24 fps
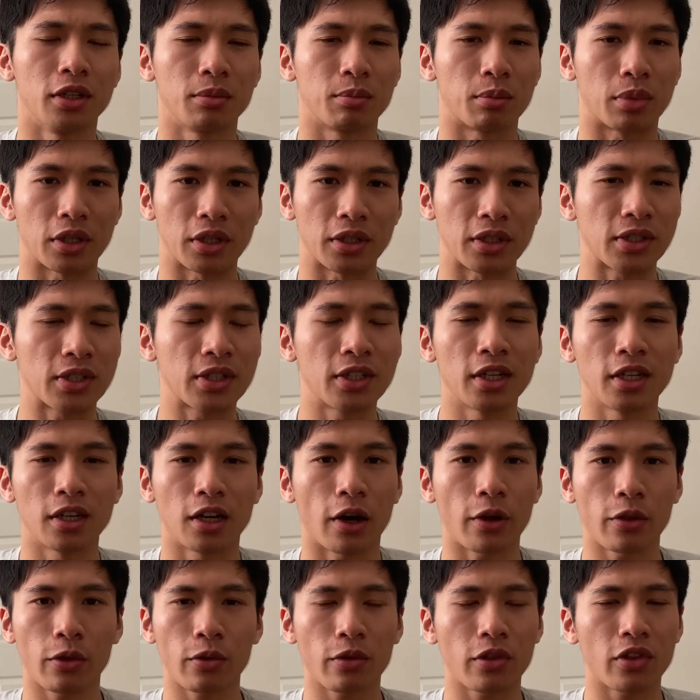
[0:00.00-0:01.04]
but
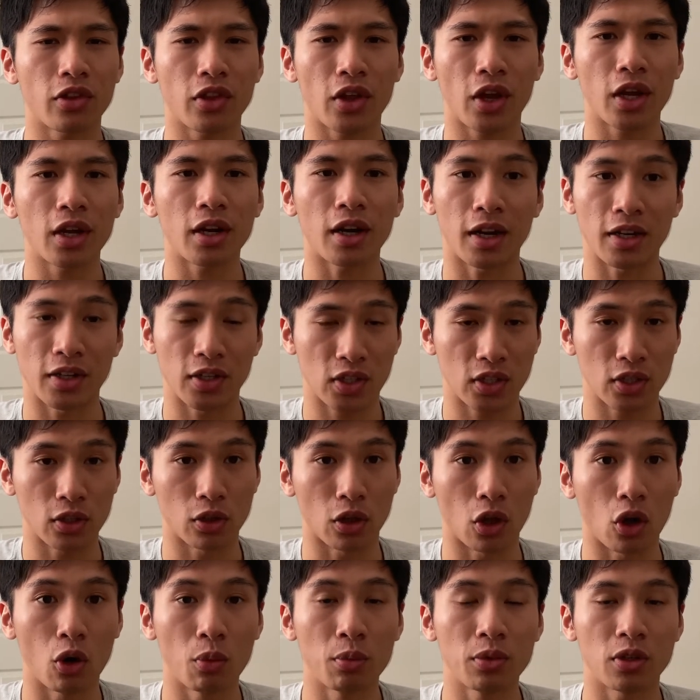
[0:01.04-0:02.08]
other than that, I still
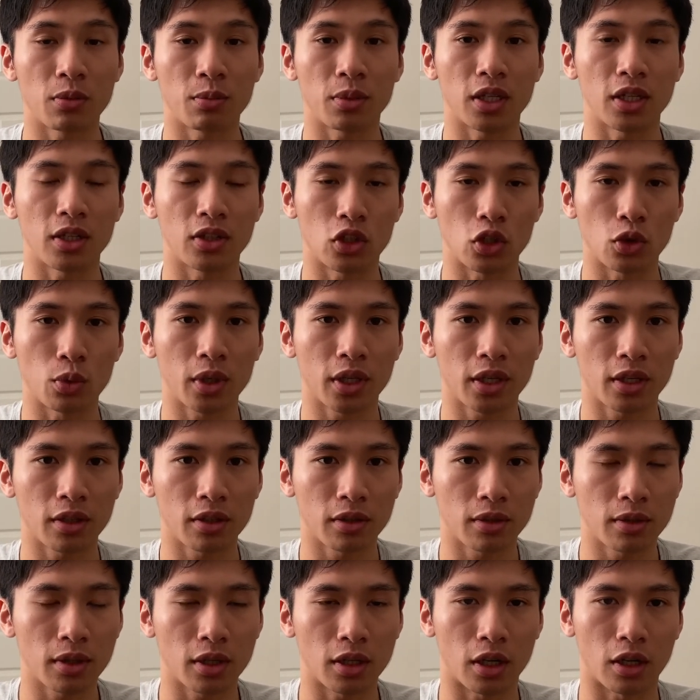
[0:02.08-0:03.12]
hope to be
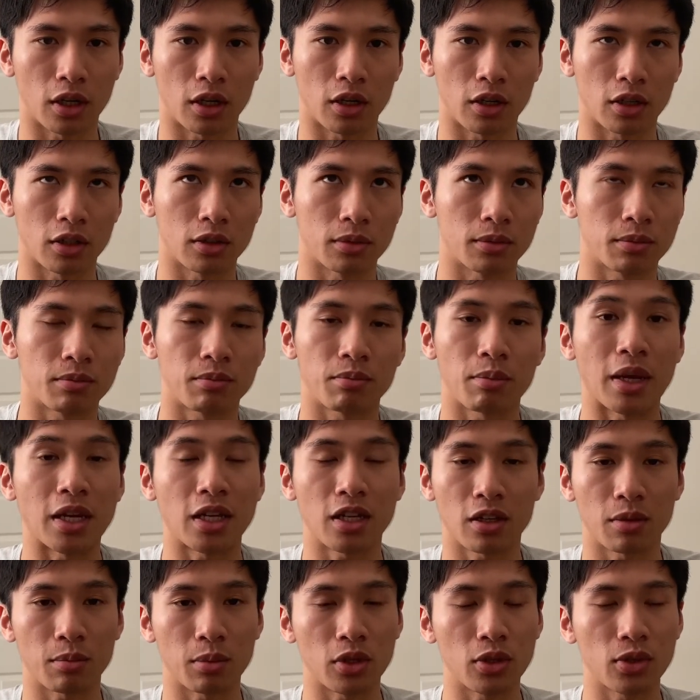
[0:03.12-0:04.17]
doing, uh,
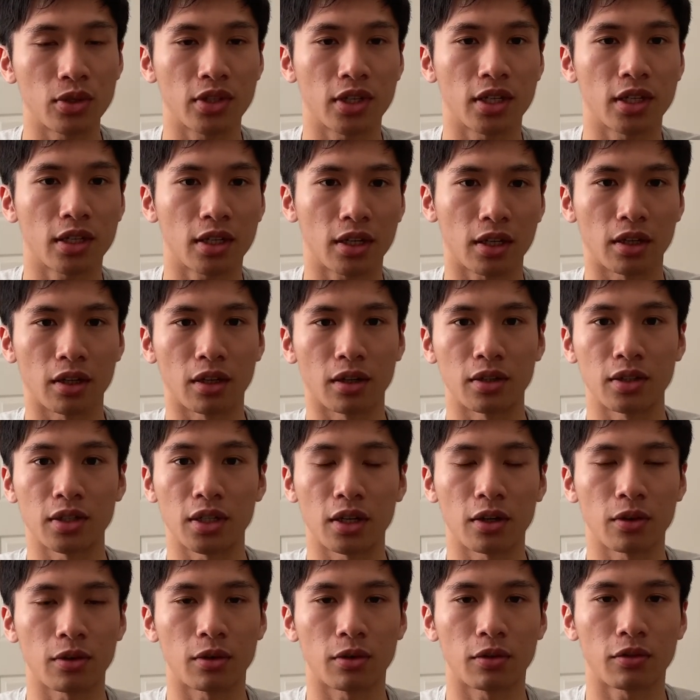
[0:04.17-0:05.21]
making music and
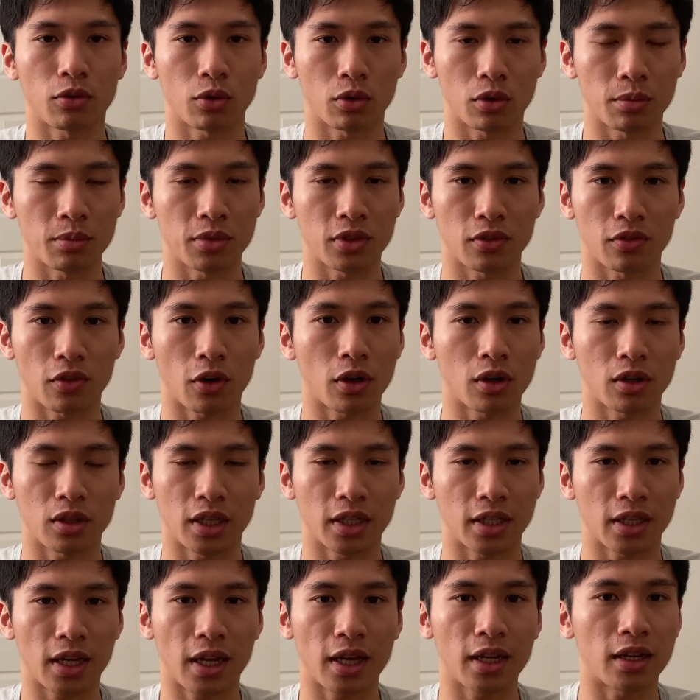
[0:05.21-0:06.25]
other forms of art
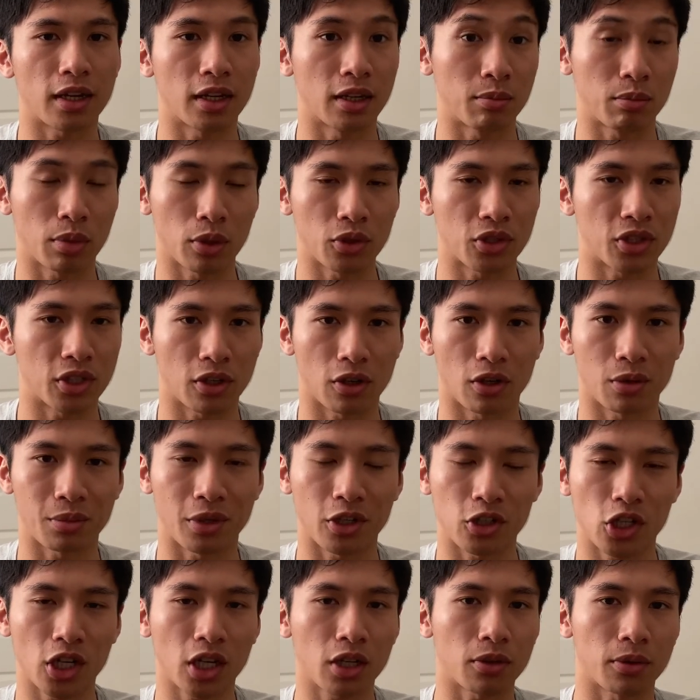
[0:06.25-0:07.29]
like that and posting on my
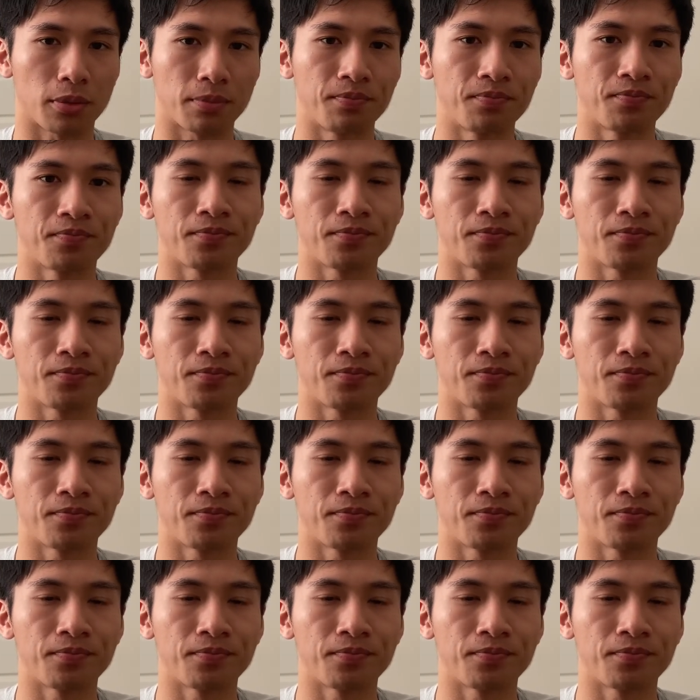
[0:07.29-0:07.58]
channel.